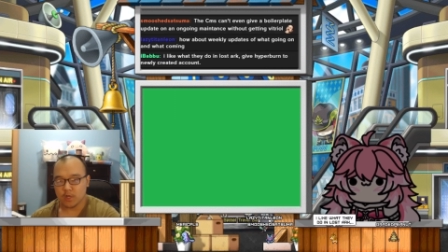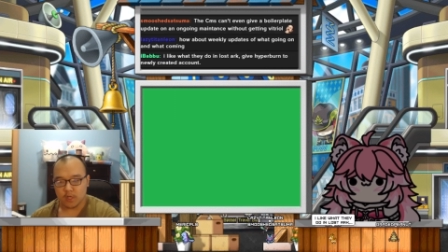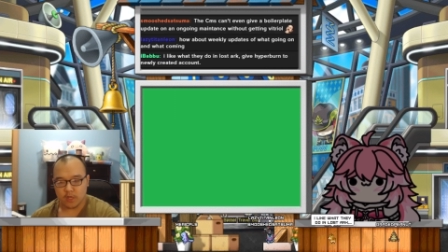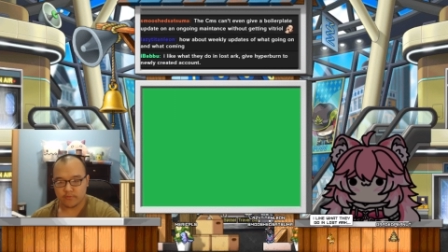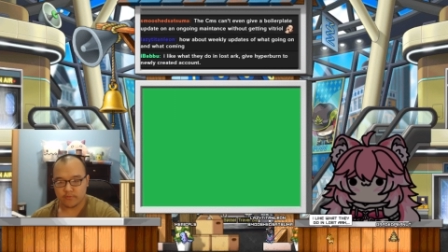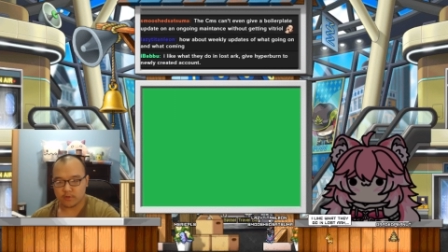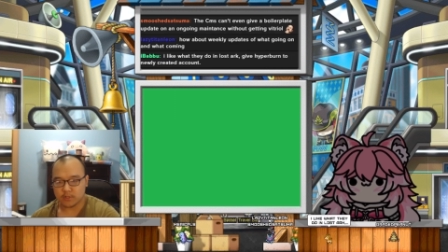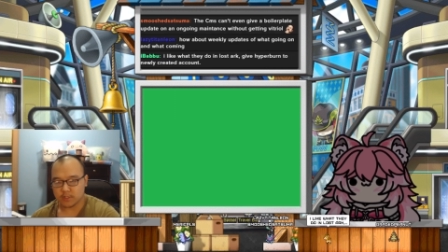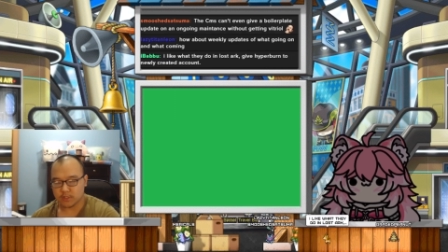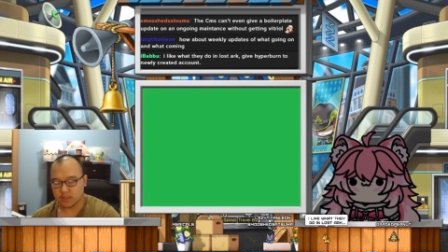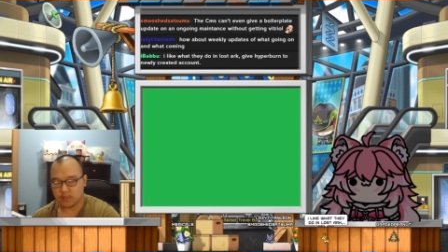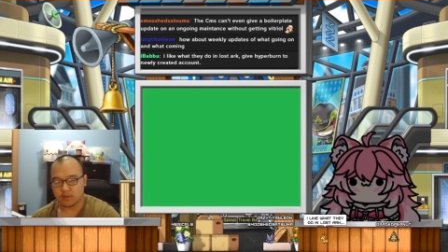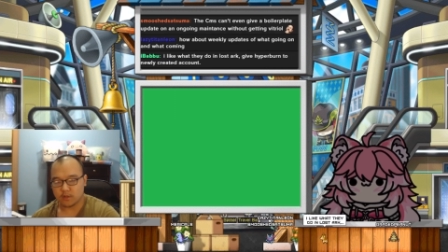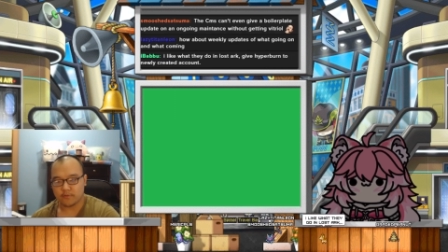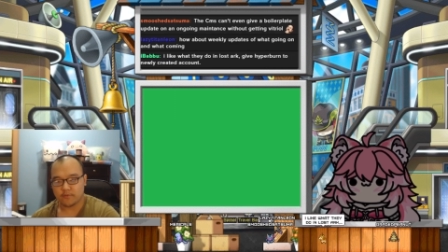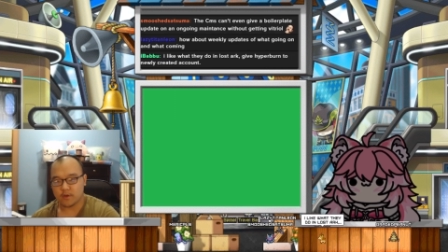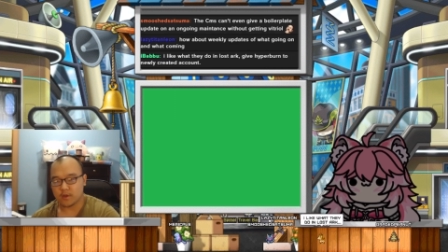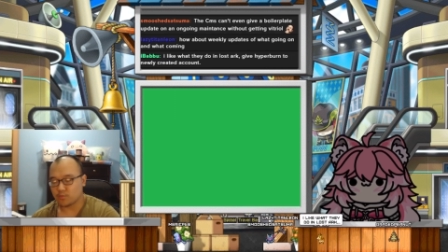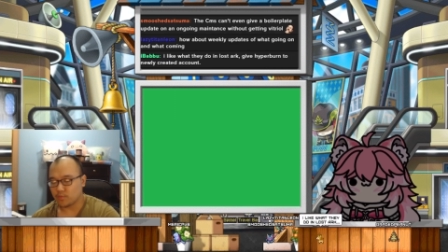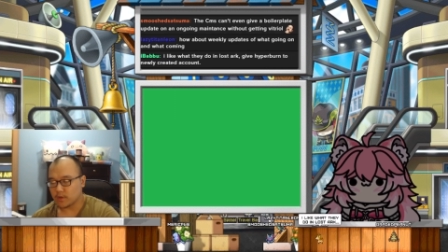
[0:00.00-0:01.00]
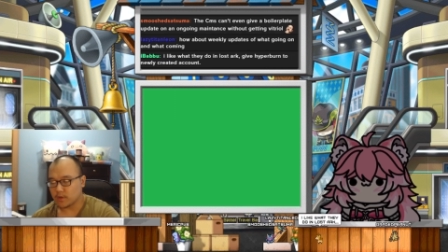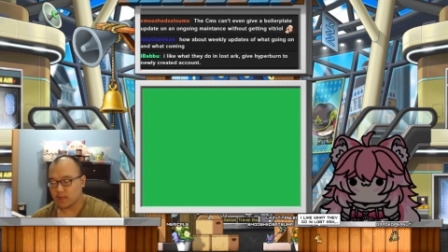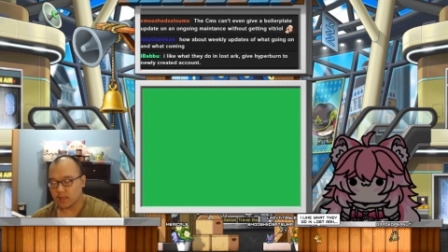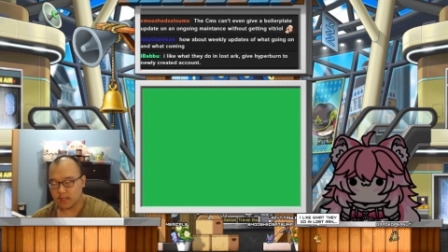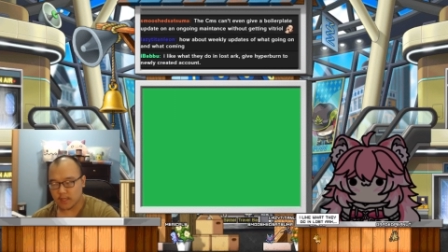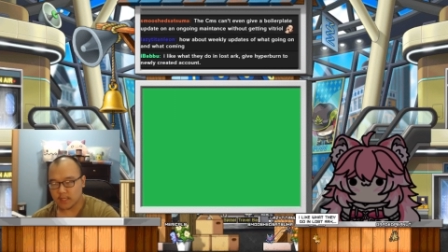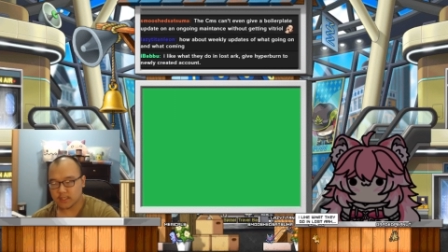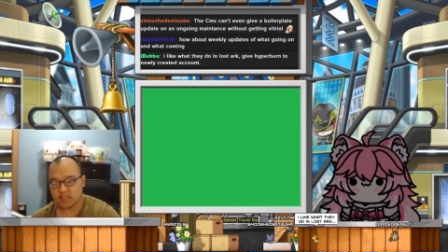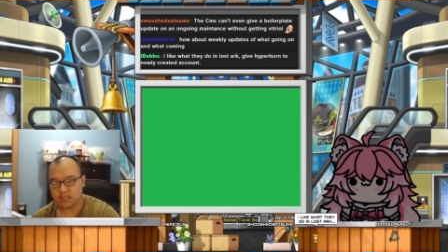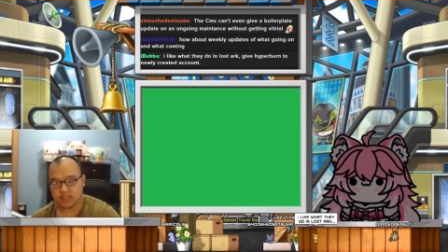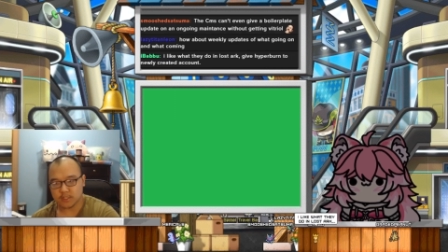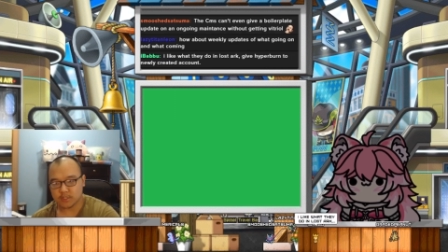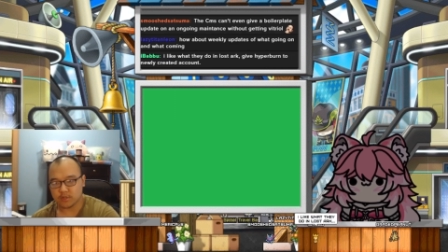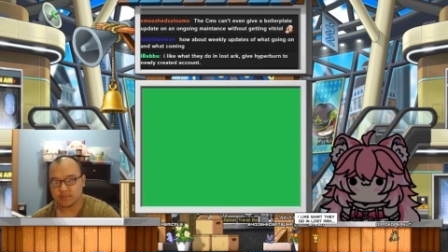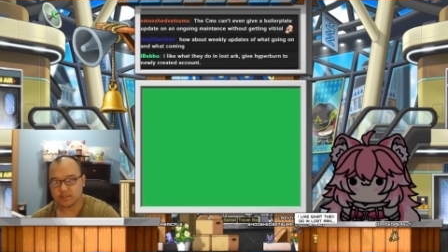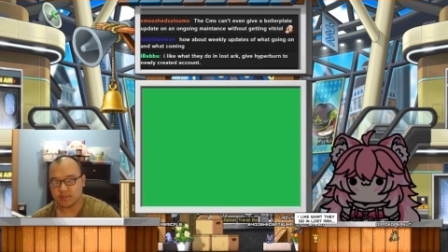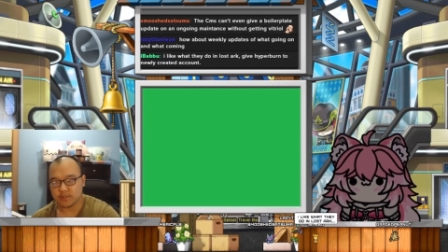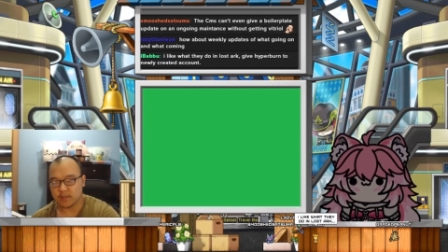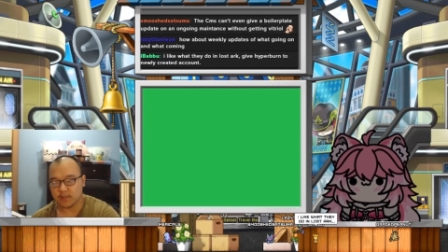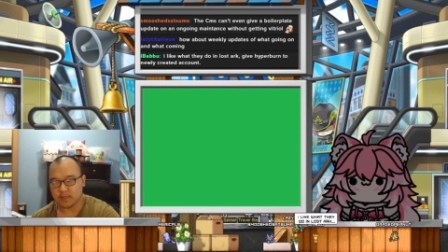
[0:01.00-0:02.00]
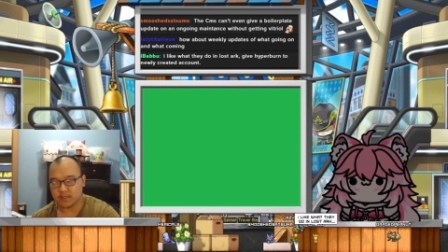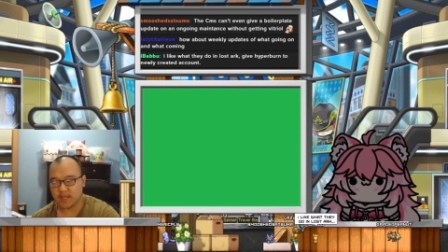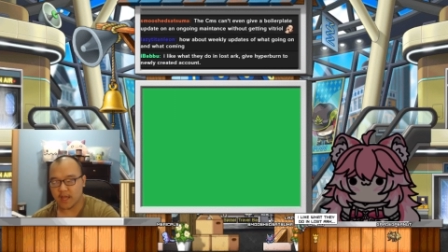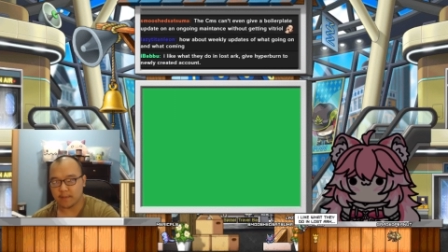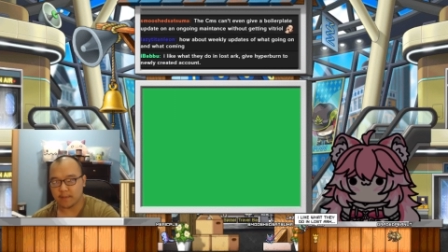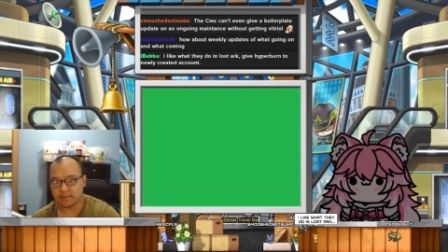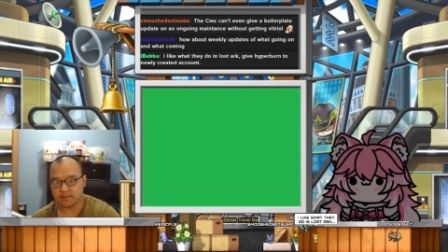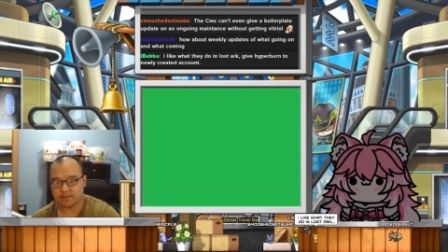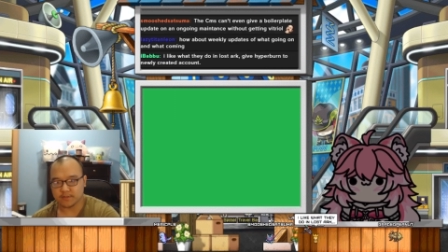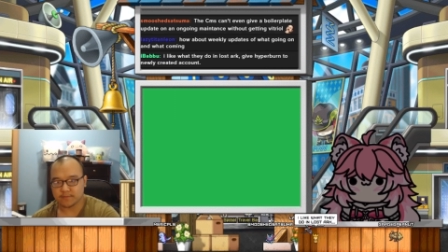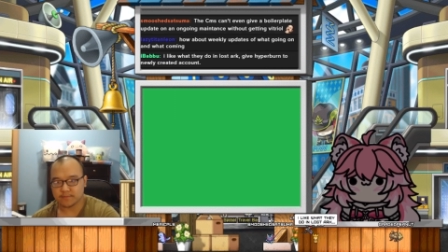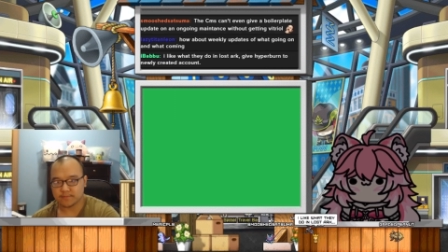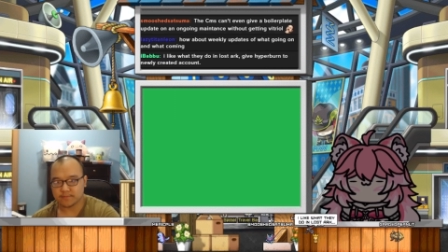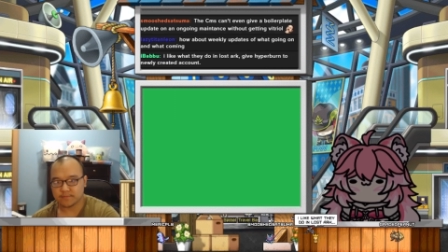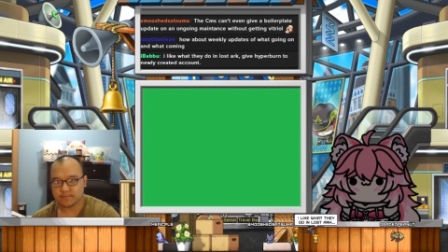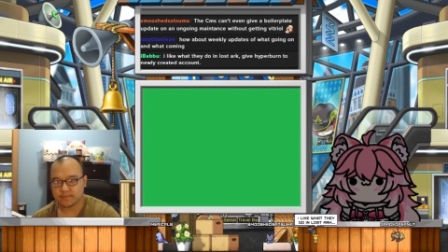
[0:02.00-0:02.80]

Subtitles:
If you just look at the fucking wiki, it actually shows you the examples.